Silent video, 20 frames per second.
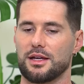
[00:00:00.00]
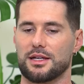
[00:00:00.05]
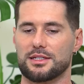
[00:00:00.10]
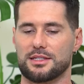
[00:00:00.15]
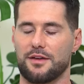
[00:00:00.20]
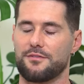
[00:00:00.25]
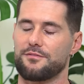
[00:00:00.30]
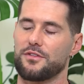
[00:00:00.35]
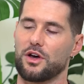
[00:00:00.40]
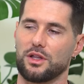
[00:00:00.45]

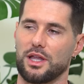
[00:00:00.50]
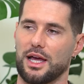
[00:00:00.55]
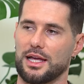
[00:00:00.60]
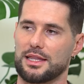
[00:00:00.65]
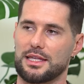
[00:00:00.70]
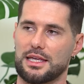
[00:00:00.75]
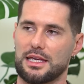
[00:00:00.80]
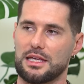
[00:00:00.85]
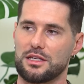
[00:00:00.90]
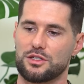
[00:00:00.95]
because I felt
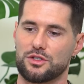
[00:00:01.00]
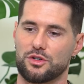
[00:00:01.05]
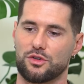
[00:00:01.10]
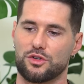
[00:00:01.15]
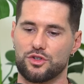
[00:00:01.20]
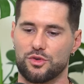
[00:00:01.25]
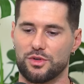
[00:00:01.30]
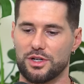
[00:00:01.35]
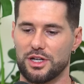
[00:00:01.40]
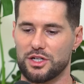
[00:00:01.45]
like the
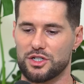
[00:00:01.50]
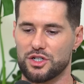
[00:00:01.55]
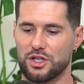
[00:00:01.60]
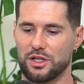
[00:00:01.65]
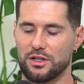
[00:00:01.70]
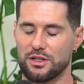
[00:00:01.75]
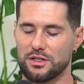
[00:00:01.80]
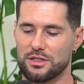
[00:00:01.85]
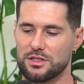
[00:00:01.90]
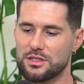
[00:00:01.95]
Eastern
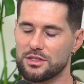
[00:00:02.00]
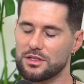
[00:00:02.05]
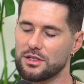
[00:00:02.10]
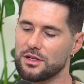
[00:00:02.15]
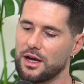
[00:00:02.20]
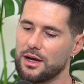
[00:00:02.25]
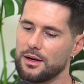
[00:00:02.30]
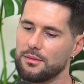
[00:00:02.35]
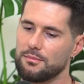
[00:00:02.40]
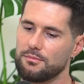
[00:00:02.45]
traditions,
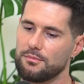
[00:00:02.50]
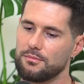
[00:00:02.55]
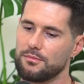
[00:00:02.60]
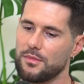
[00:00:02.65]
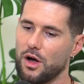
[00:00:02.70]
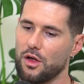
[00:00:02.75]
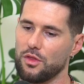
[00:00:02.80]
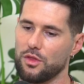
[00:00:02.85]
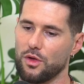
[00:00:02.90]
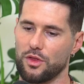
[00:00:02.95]
um,
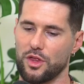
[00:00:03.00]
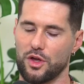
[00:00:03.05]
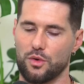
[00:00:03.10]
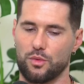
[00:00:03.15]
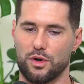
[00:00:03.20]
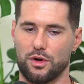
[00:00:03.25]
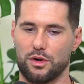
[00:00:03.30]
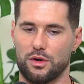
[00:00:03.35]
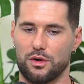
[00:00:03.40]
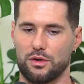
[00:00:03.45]
although they
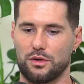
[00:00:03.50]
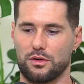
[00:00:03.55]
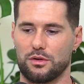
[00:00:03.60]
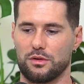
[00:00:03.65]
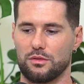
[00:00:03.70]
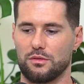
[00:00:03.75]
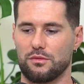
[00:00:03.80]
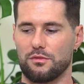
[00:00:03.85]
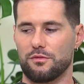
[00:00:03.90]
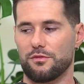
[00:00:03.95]
were
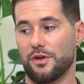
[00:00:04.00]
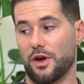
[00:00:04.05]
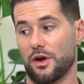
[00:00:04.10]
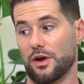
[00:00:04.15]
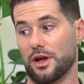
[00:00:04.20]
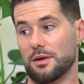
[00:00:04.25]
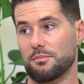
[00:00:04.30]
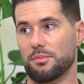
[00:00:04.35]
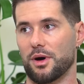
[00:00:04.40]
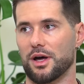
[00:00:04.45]

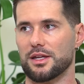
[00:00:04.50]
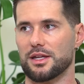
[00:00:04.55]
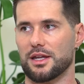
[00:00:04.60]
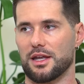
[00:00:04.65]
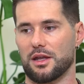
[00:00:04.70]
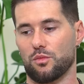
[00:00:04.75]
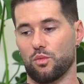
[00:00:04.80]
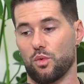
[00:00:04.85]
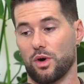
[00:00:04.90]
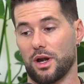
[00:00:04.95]
very
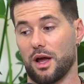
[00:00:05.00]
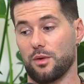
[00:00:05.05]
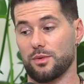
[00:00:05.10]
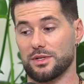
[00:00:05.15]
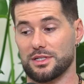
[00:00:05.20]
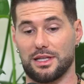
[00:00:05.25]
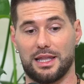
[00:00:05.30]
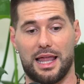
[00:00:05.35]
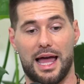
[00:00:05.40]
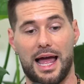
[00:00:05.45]
abundant in what I
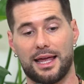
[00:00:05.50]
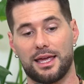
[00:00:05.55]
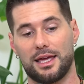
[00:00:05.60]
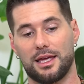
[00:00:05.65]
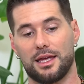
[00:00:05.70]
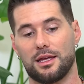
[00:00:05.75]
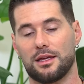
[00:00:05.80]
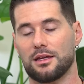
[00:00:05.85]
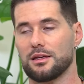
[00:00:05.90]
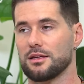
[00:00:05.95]
was
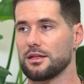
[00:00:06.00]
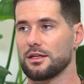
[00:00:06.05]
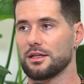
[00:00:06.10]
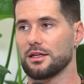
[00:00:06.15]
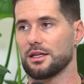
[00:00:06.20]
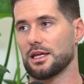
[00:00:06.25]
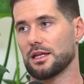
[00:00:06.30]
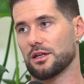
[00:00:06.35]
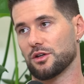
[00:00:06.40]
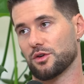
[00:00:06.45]
lacking
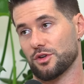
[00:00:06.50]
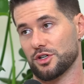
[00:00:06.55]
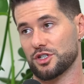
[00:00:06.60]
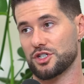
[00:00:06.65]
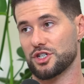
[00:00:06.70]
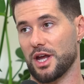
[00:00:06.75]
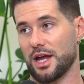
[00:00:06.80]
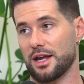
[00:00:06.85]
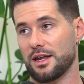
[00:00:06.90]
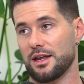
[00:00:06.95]
in
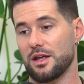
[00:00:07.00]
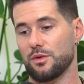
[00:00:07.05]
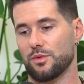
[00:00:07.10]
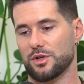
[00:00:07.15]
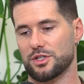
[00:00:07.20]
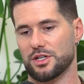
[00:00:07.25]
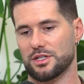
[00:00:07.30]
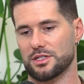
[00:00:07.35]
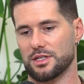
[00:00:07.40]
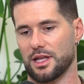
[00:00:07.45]
Christianity,
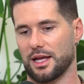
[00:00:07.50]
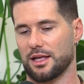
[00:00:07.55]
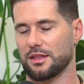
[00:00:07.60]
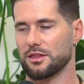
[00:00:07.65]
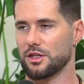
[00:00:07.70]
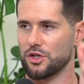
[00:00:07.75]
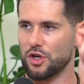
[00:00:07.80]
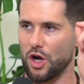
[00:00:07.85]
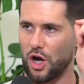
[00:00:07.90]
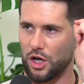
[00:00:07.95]
which is
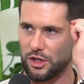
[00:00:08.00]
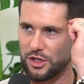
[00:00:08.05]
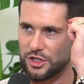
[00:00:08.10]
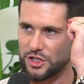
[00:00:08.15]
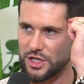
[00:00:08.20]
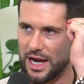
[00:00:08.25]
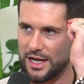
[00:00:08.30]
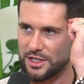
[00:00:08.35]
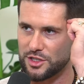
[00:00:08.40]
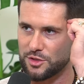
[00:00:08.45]
like the
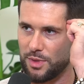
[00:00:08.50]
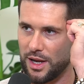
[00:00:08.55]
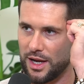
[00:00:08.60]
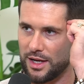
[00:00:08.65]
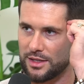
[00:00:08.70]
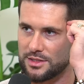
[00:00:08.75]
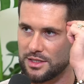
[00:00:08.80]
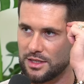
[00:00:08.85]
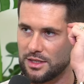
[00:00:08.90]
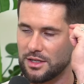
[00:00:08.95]
knowledge
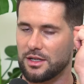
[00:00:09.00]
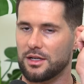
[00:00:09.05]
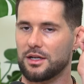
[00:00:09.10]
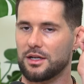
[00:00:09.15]
aspect,